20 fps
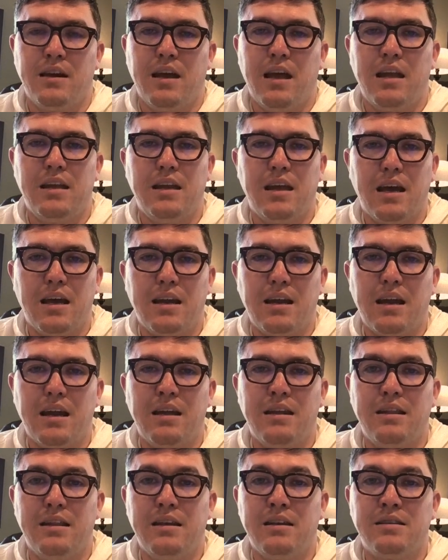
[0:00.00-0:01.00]
And yet,
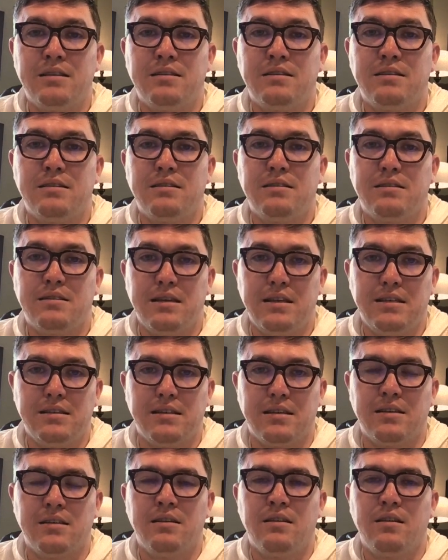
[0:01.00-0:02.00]
in this
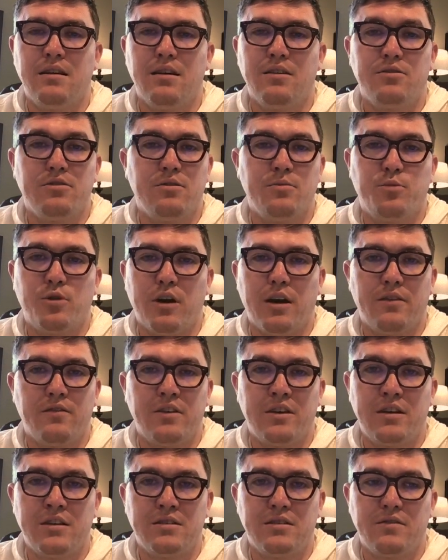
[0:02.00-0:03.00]
season, under the
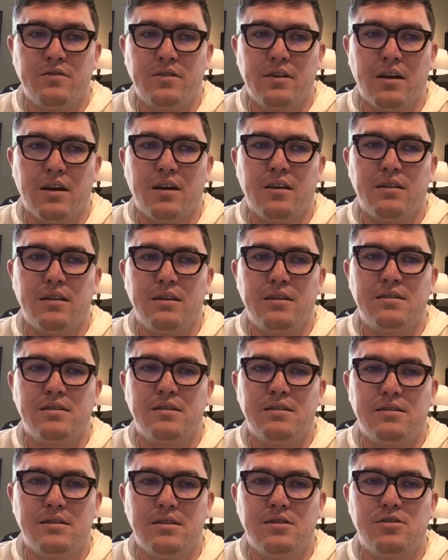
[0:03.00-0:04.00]
providence of God, this
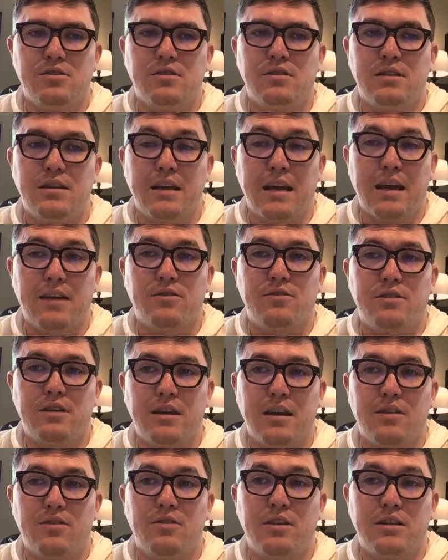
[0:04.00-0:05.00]
decision to gather
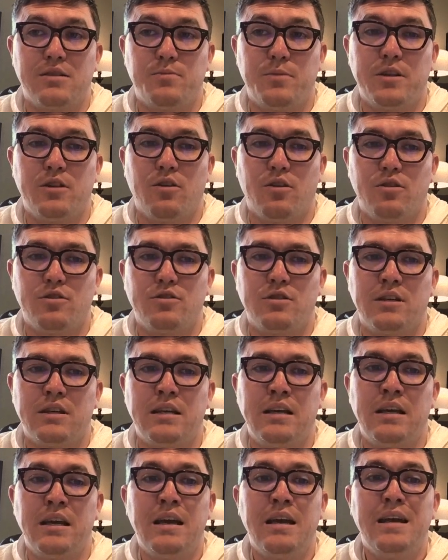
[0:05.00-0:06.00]
together has been
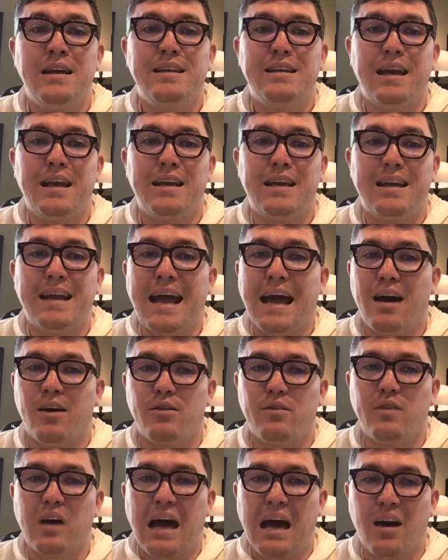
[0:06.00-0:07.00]
largely taken out
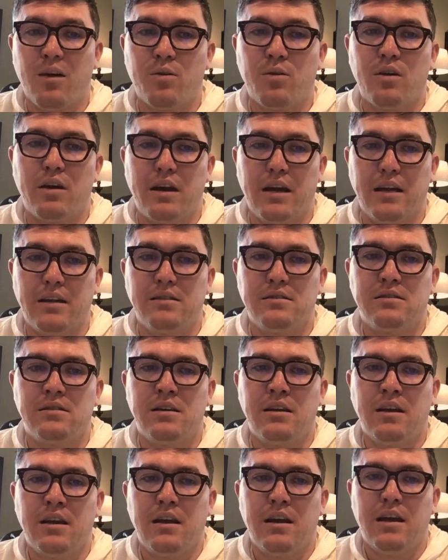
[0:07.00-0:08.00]
of our hands.
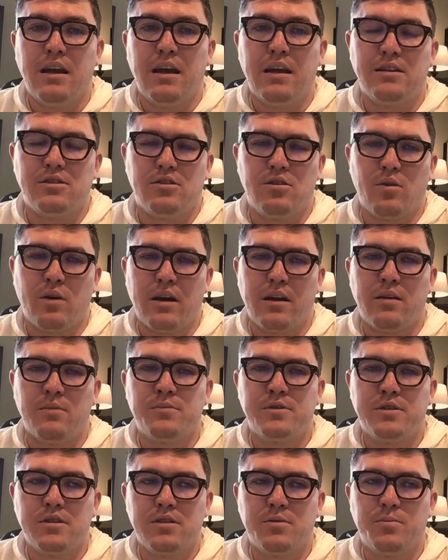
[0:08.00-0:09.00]
And so I
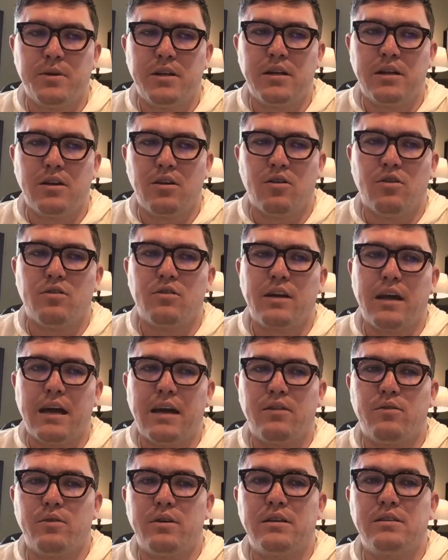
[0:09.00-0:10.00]
am suspending all
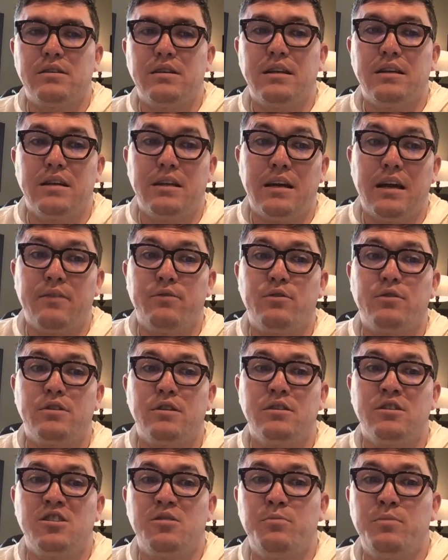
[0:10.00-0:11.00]
gatherings in an effort
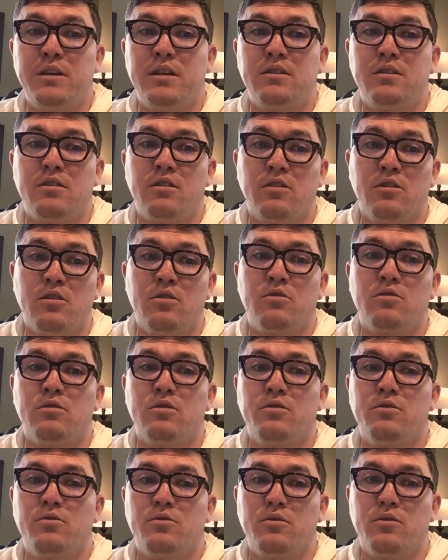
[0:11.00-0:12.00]
to submit to the local
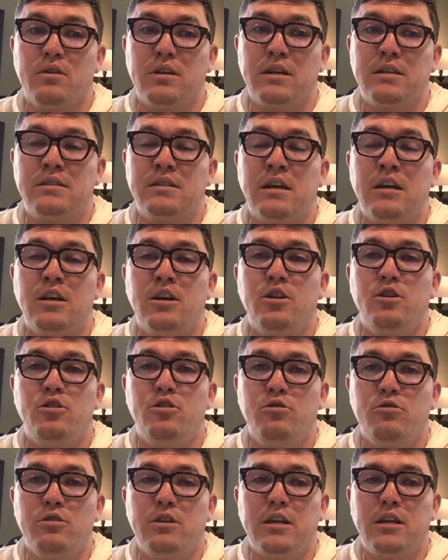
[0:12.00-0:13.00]
authorities
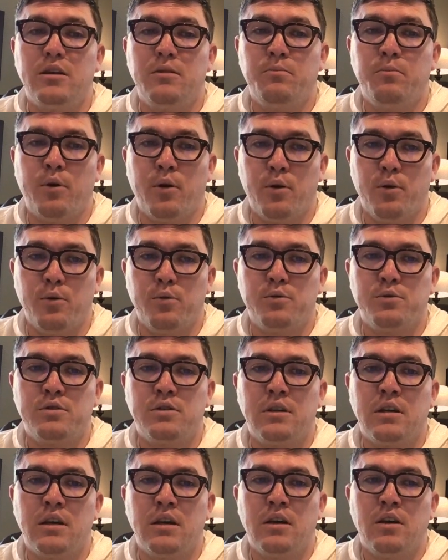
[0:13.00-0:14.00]
newly
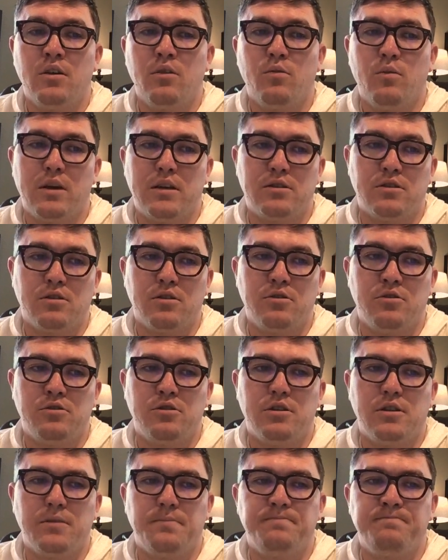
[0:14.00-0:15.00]
imposed
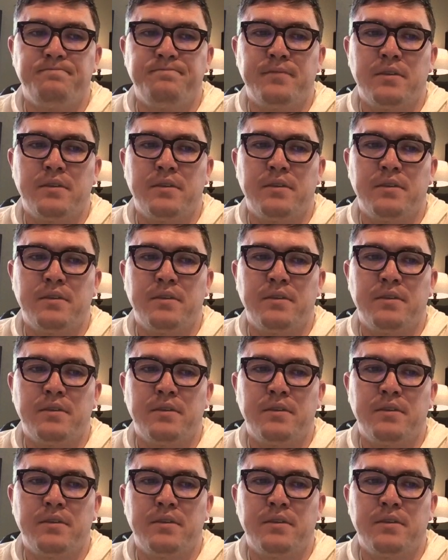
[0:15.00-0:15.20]
resolution.